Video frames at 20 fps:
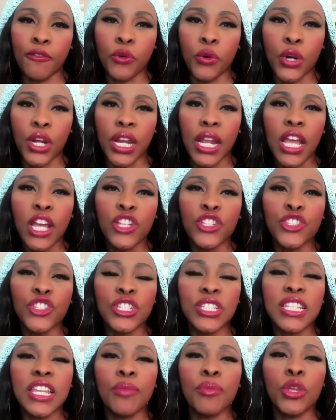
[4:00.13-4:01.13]
for it.
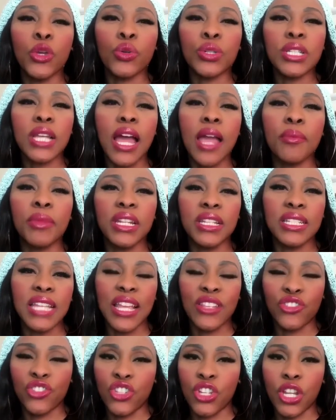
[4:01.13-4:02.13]
Just give me your time and
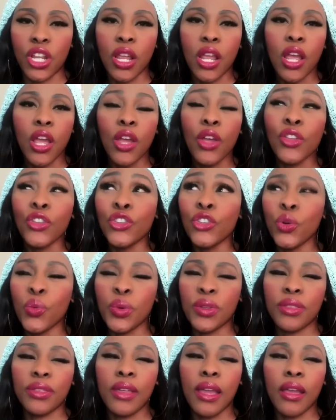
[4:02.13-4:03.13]
attention. You
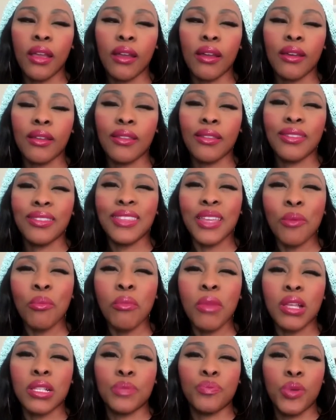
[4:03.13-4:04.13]
would think there
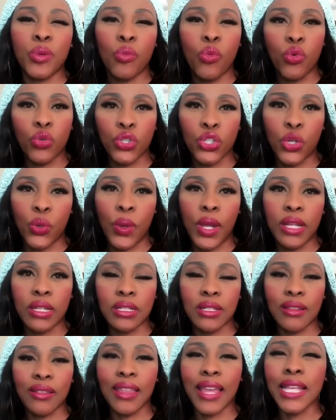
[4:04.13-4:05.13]
must be more to
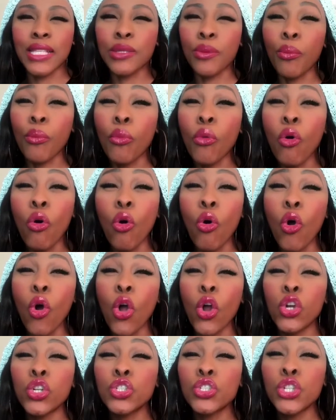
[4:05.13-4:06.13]
it. There is
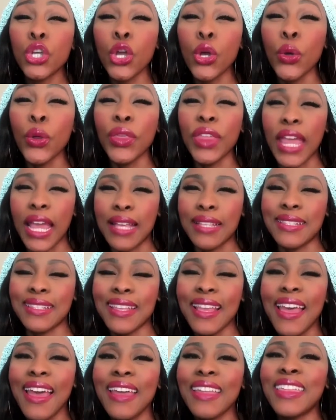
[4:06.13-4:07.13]
more to this
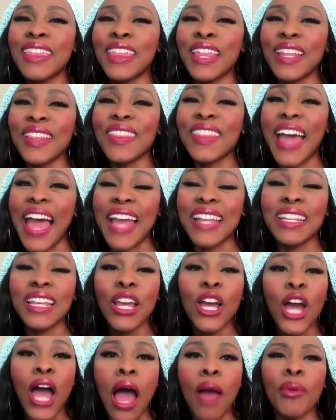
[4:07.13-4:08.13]
than that.
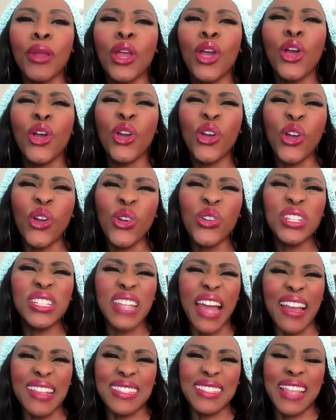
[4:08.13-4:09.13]
I mean, who
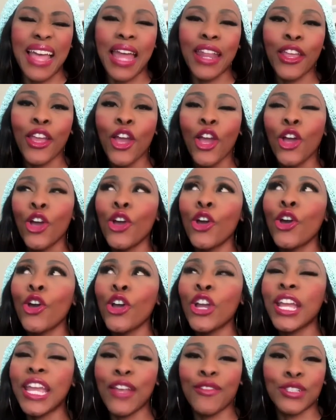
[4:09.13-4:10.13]
does that?
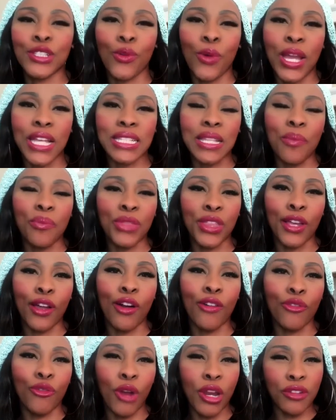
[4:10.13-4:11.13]
Who gives away something
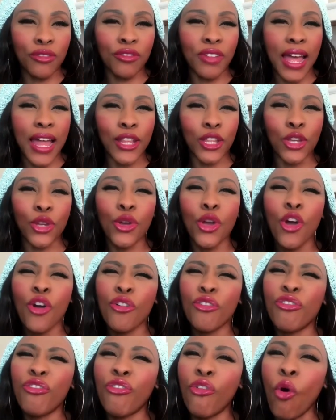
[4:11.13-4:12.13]
of great value
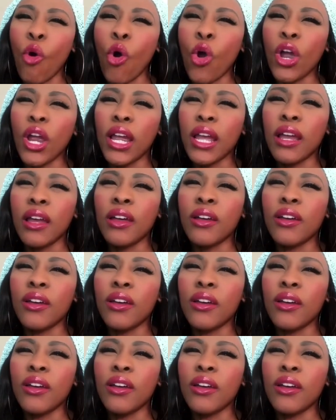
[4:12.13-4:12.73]
for